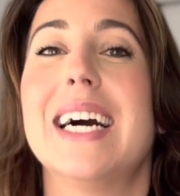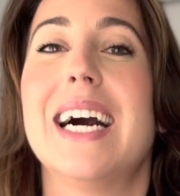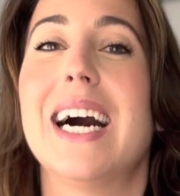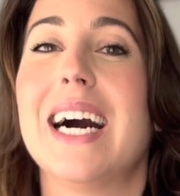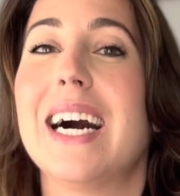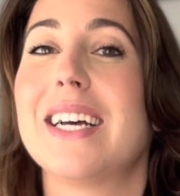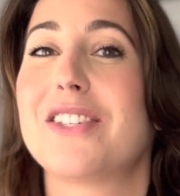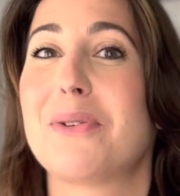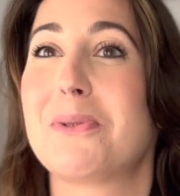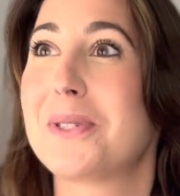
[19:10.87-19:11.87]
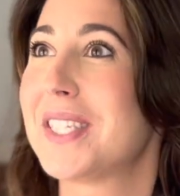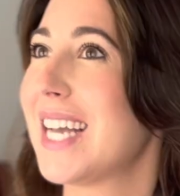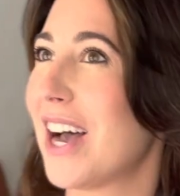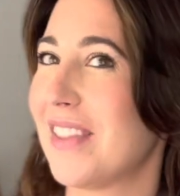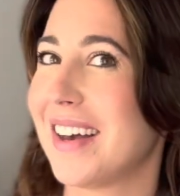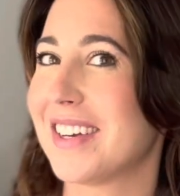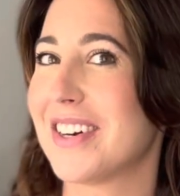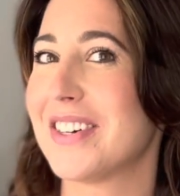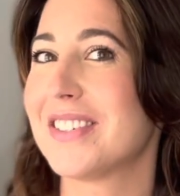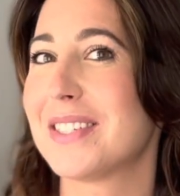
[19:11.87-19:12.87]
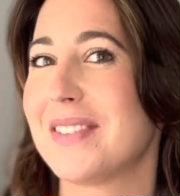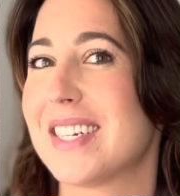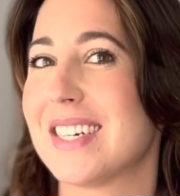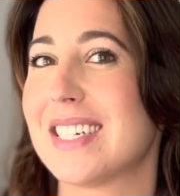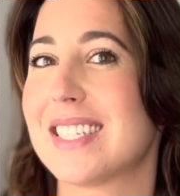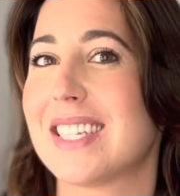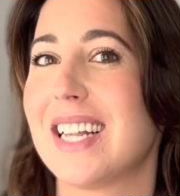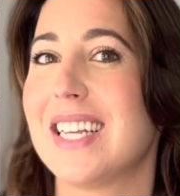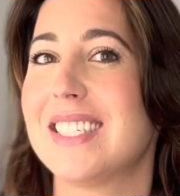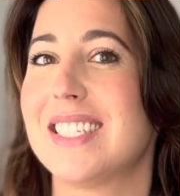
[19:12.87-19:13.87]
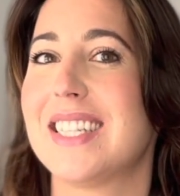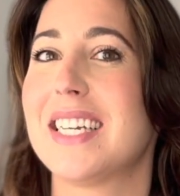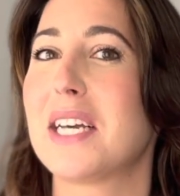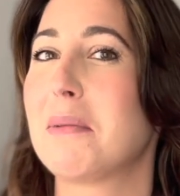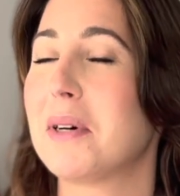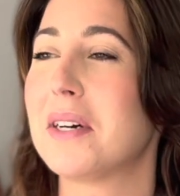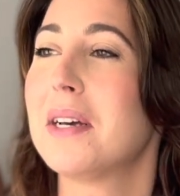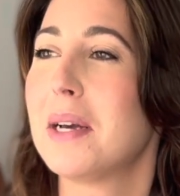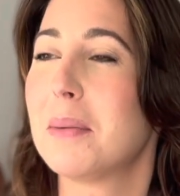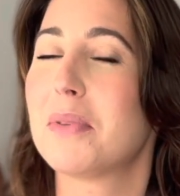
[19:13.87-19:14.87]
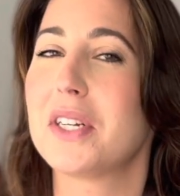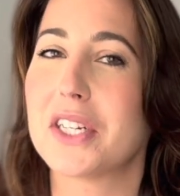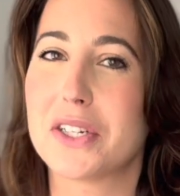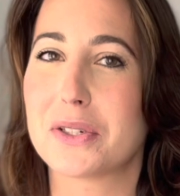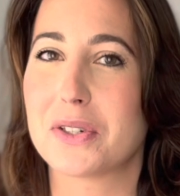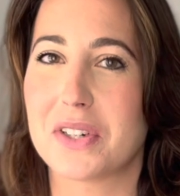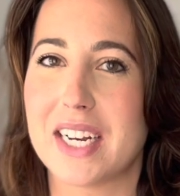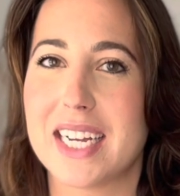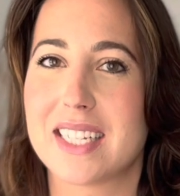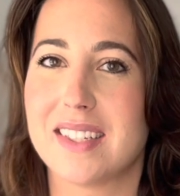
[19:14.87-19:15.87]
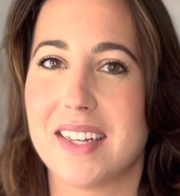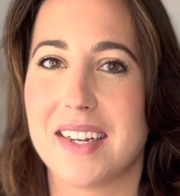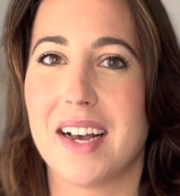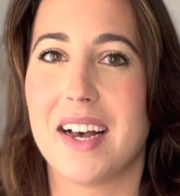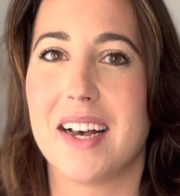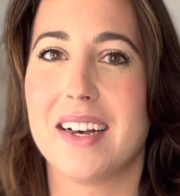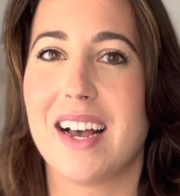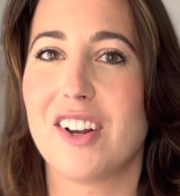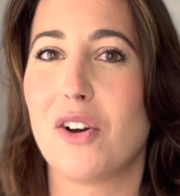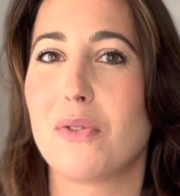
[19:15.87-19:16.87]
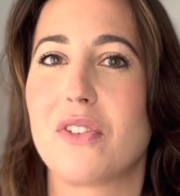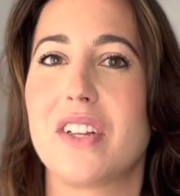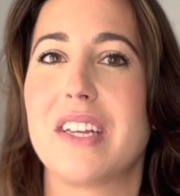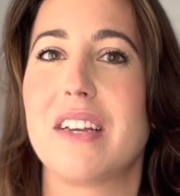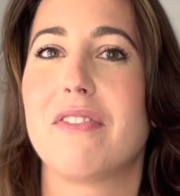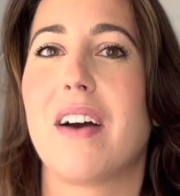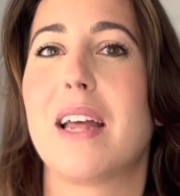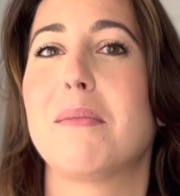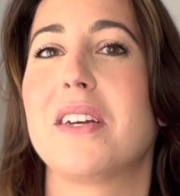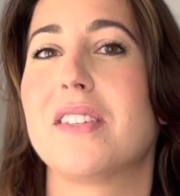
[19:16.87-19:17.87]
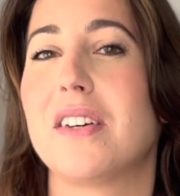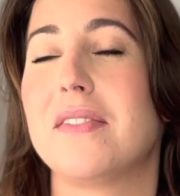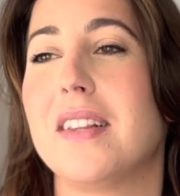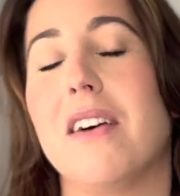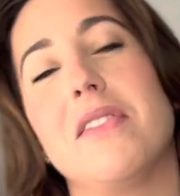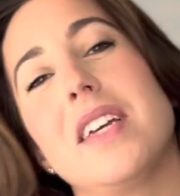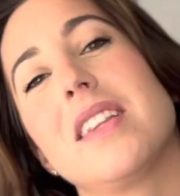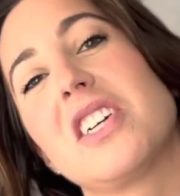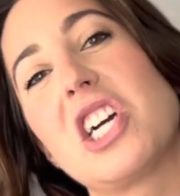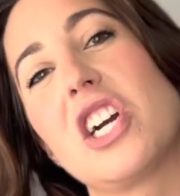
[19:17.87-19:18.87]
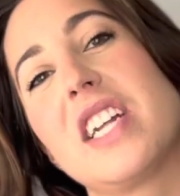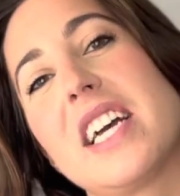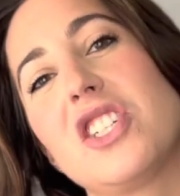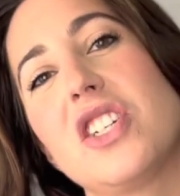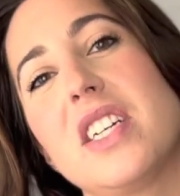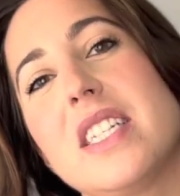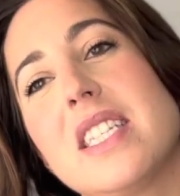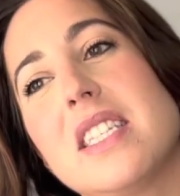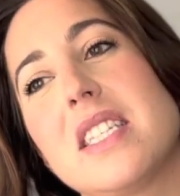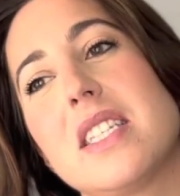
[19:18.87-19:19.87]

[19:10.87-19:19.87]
So we'll see how that goes, because I like to think I'm a pretty good critic, and I don't really find myself loving the Kardashians.